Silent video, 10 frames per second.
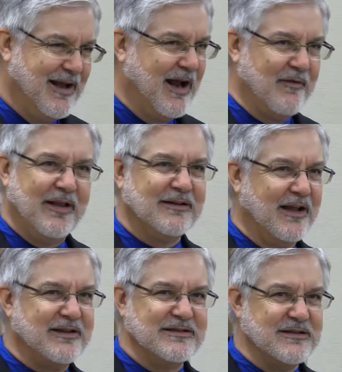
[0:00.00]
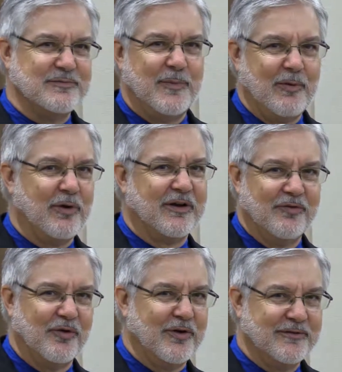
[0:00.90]
nothing seems to be working
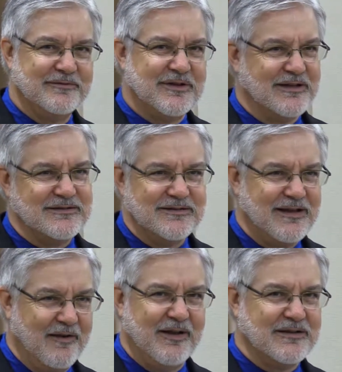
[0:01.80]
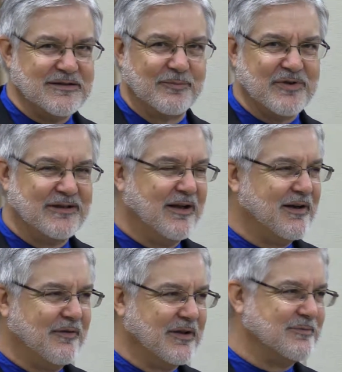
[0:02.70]
for you. Because everything's upside down,
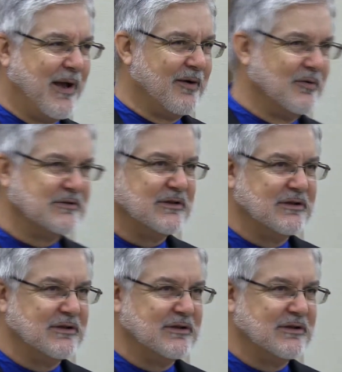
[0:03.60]
everything's backwards.